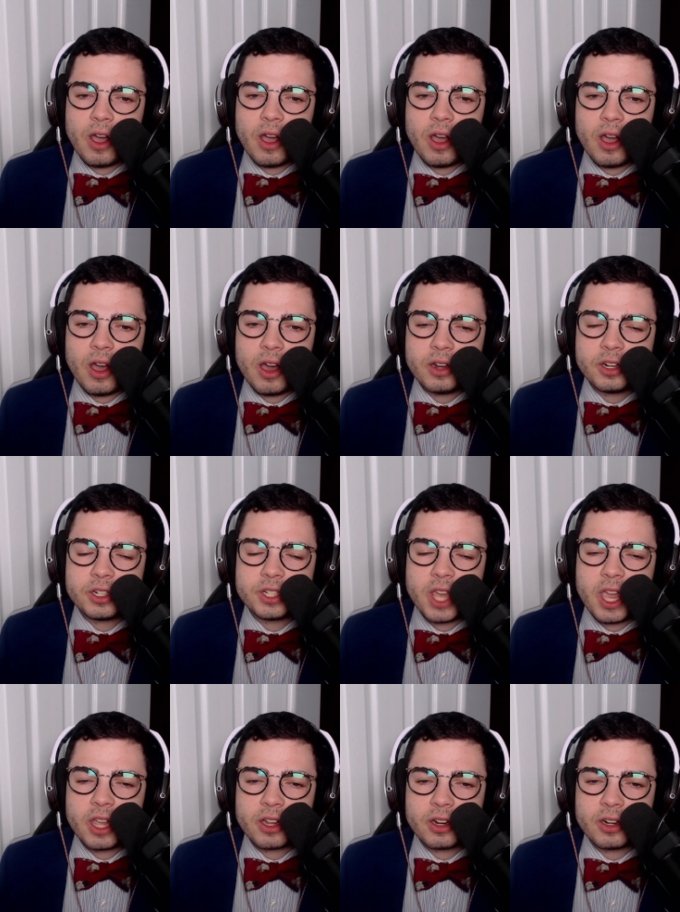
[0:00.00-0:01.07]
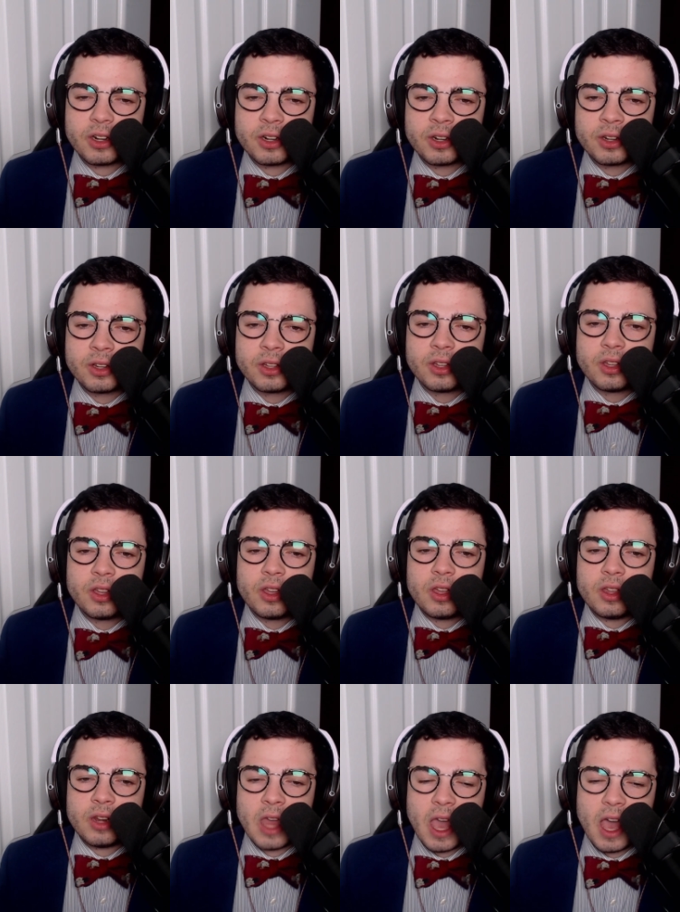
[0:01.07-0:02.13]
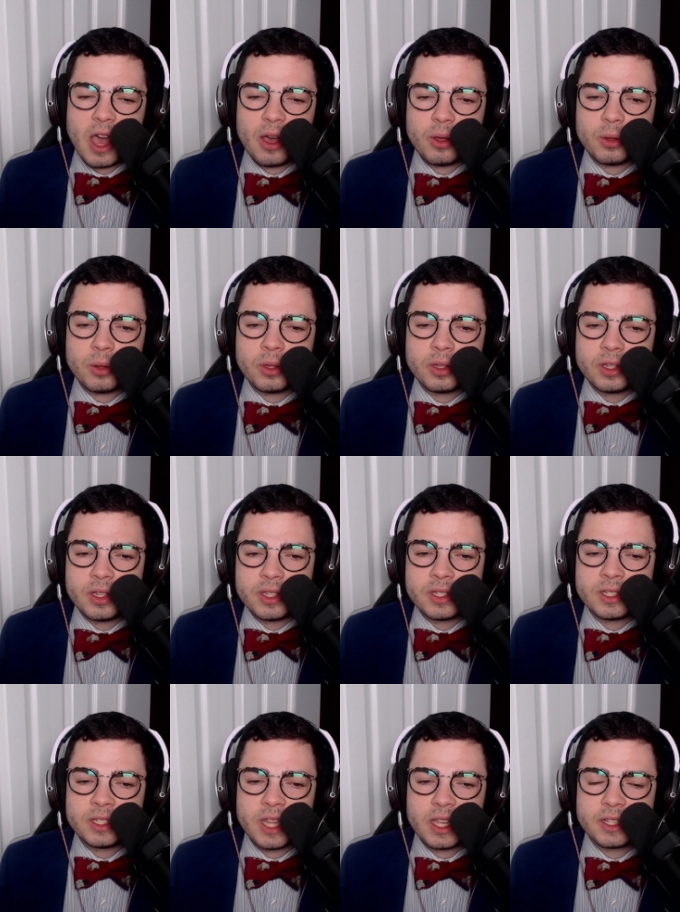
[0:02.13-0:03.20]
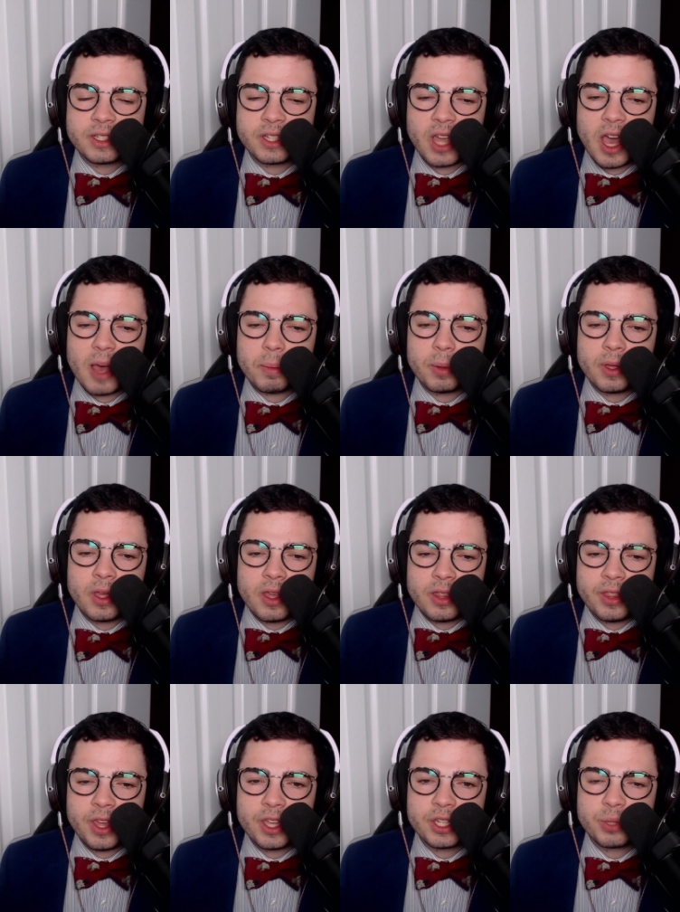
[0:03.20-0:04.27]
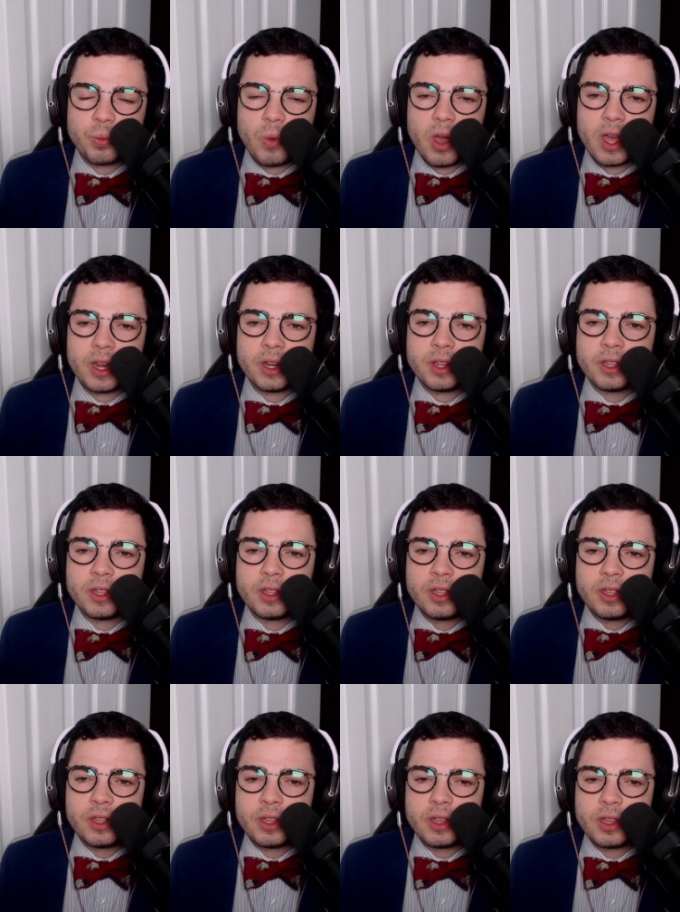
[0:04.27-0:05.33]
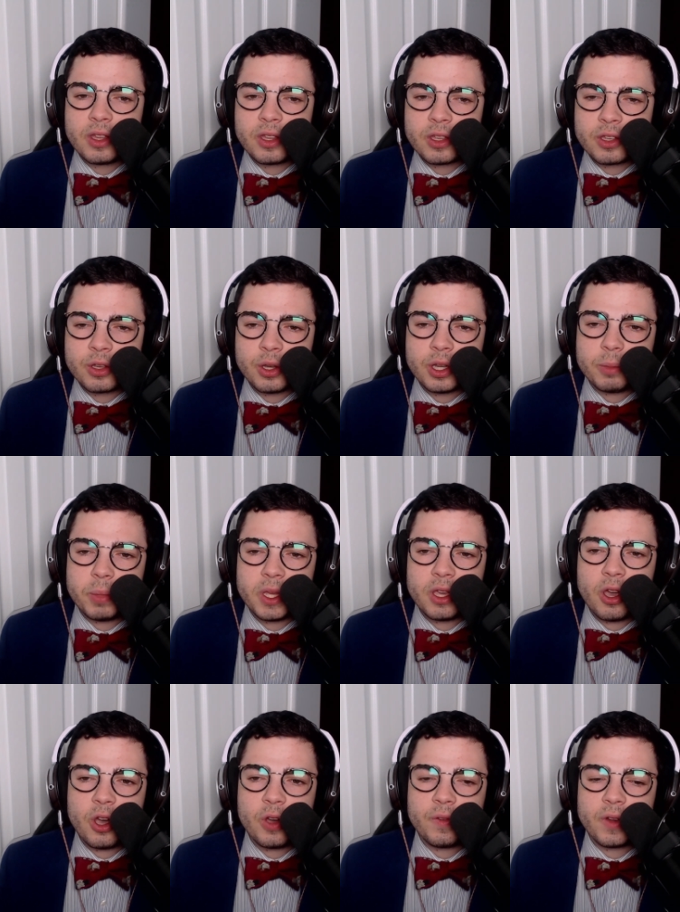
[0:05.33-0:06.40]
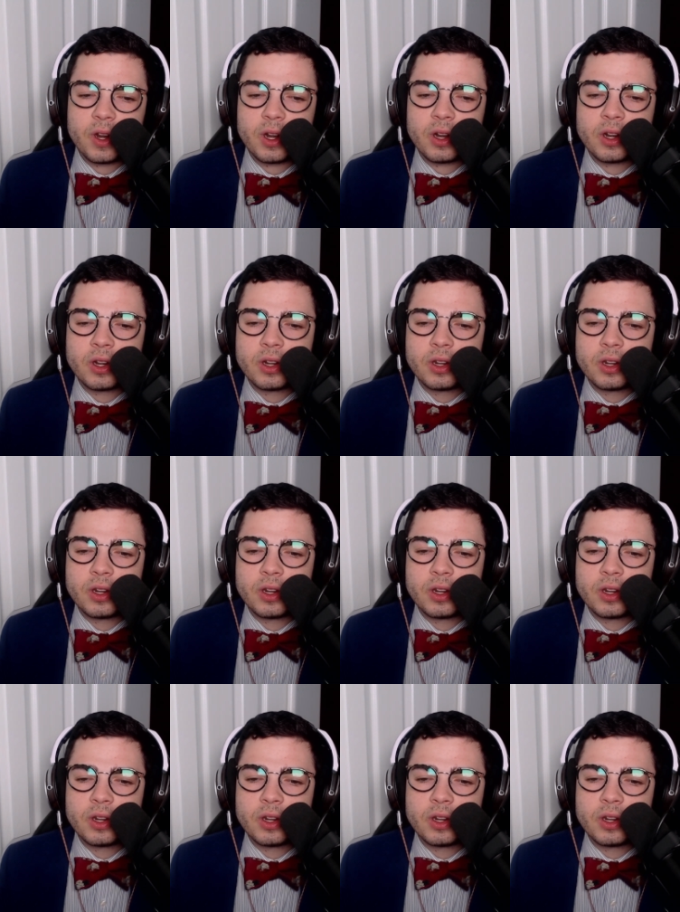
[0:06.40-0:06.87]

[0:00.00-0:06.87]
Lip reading: Undertaker now sits up. This one could be over.